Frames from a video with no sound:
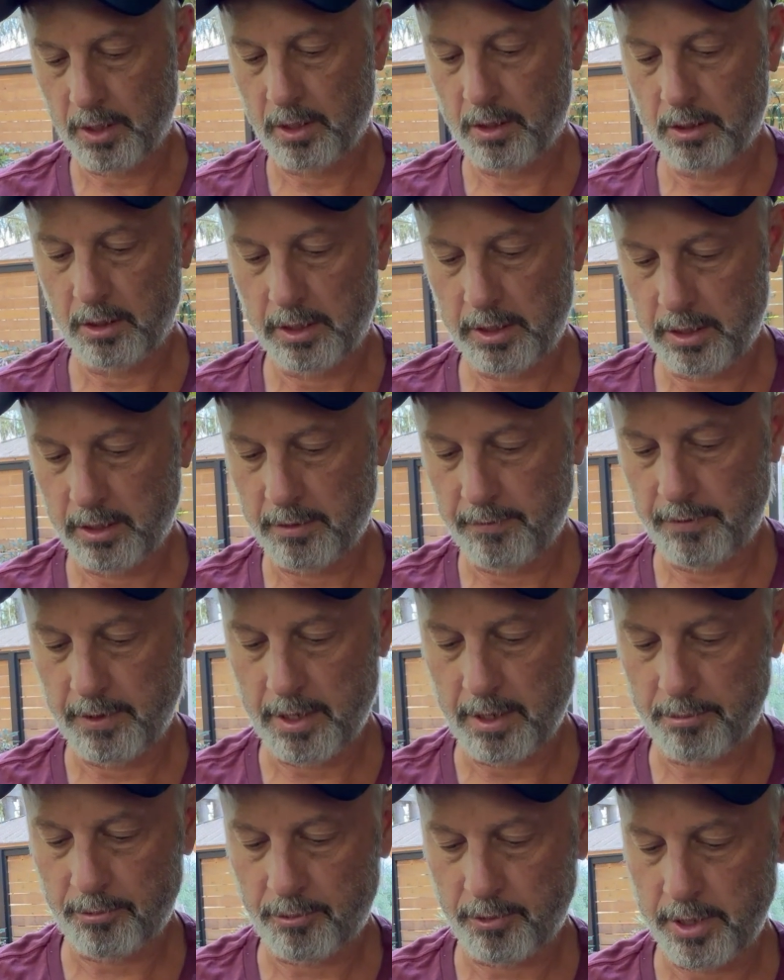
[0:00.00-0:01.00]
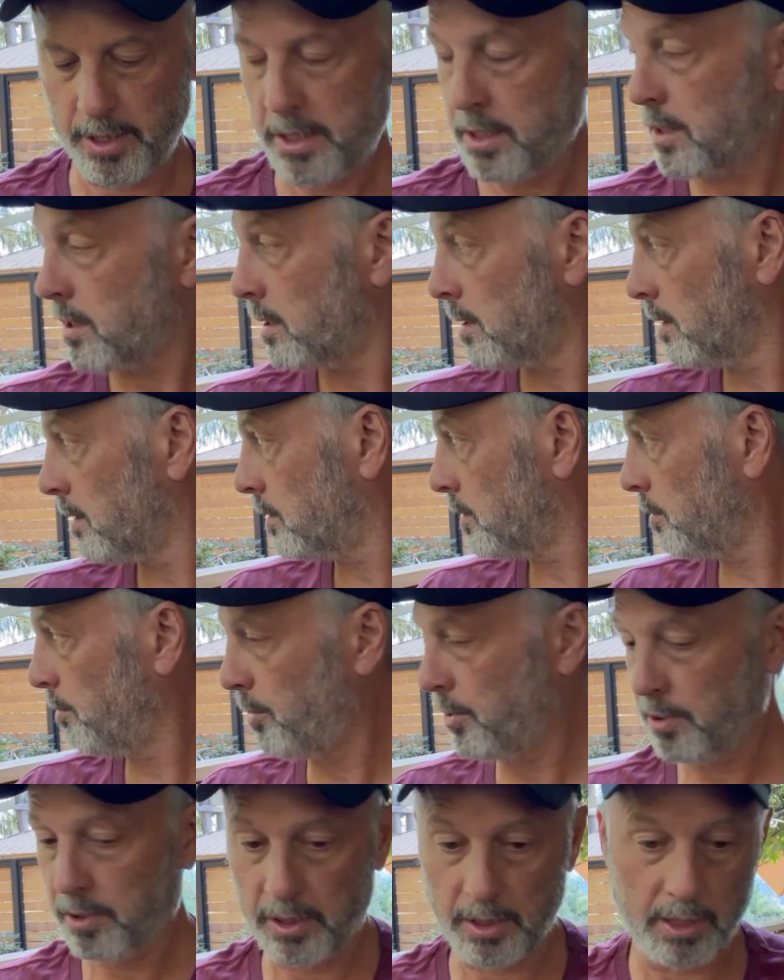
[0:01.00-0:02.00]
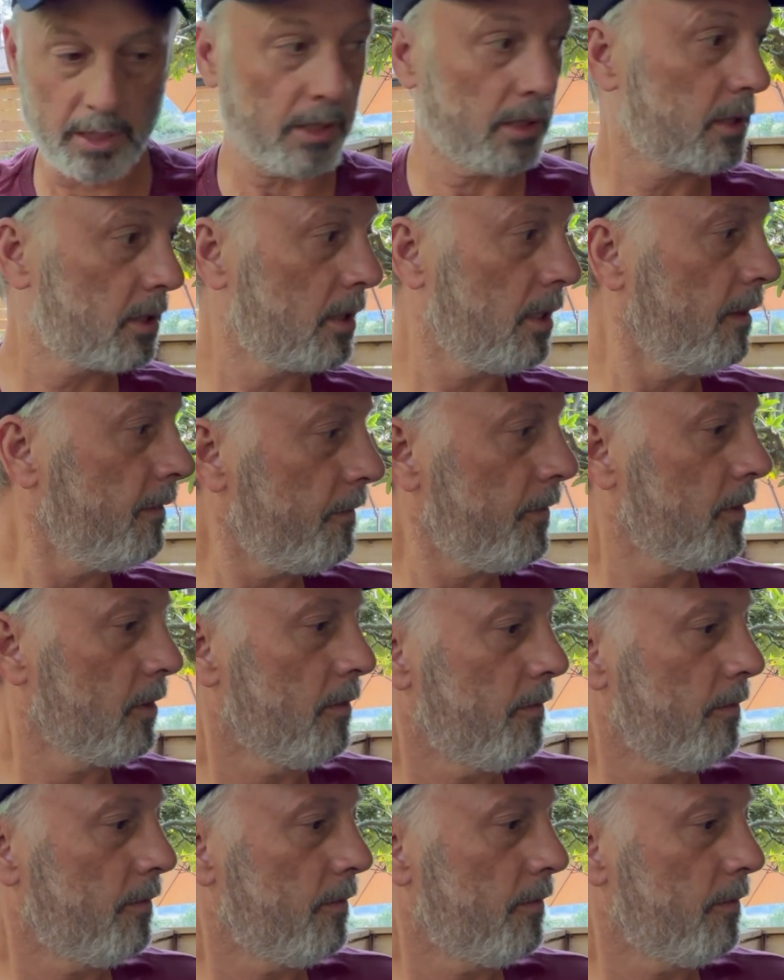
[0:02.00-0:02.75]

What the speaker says: let it evaporate. That's the beauty of that stuff, it'll